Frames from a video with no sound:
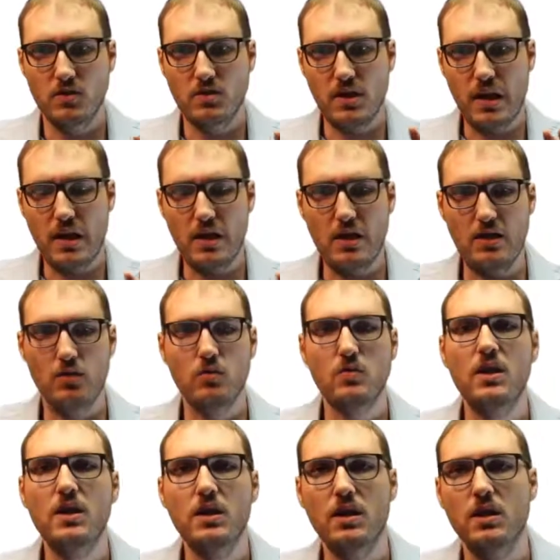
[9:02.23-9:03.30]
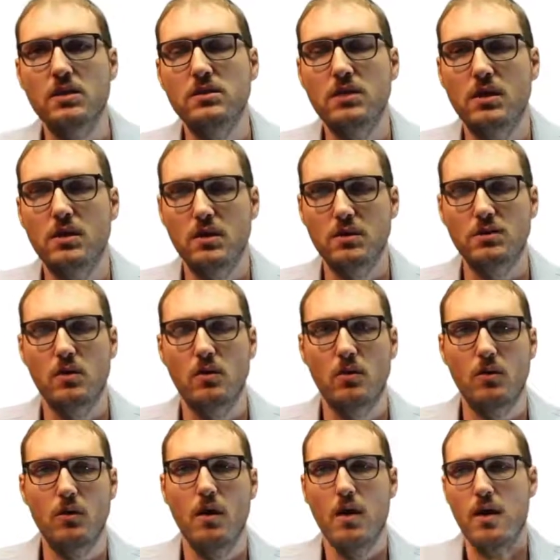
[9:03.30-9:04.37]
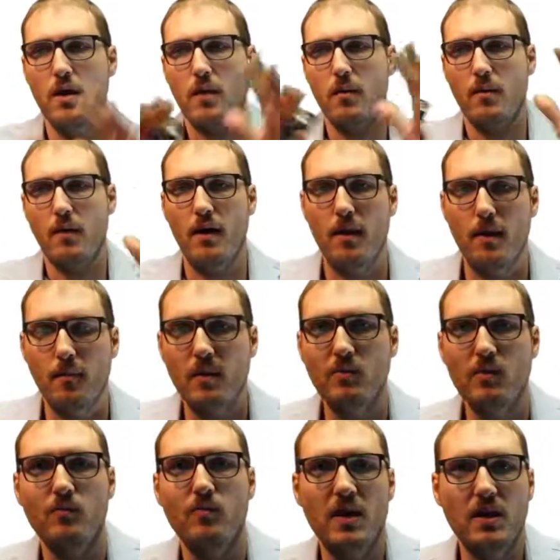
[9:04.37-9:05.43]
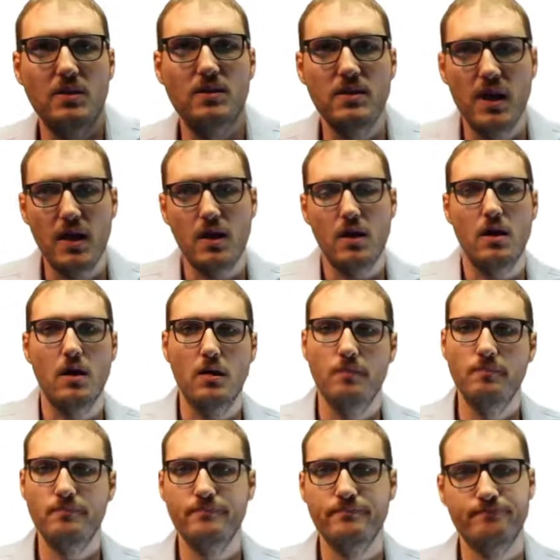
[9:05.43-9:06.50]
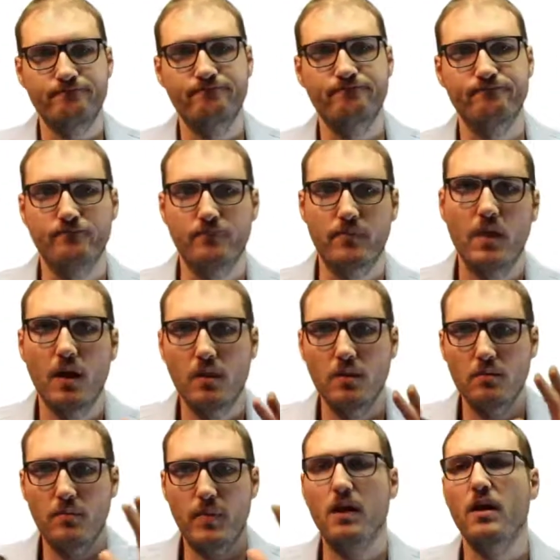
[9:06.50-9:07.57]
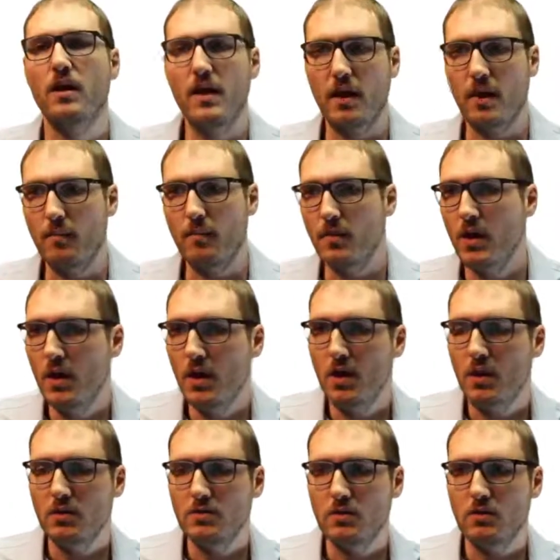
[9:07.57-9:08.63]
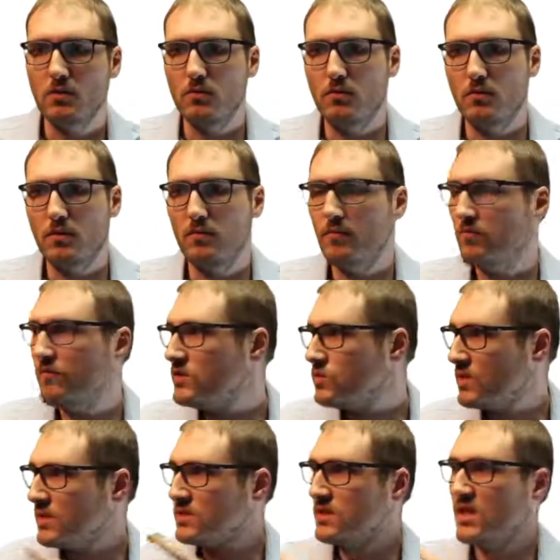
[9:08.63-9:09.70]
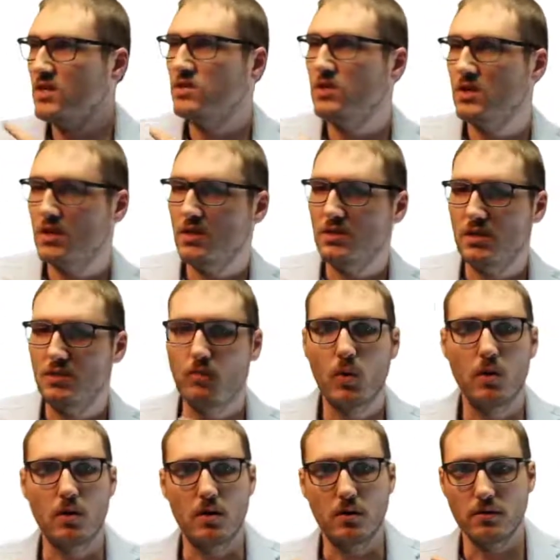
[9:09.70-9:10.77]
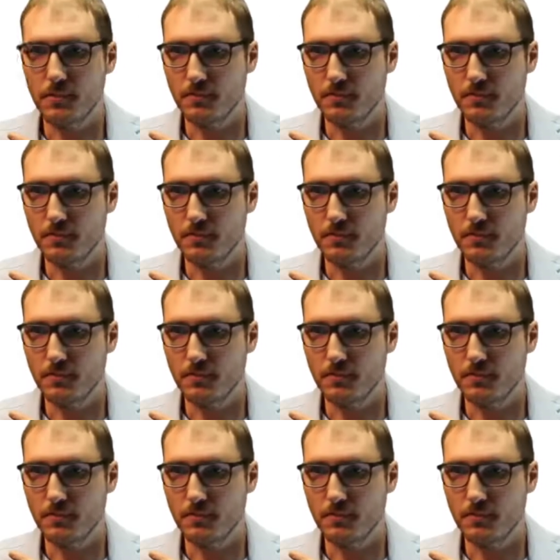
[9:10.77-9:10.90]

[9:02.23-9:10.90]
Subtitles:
an ingredient in this whole maybe big data paradigm. So the visualization is important.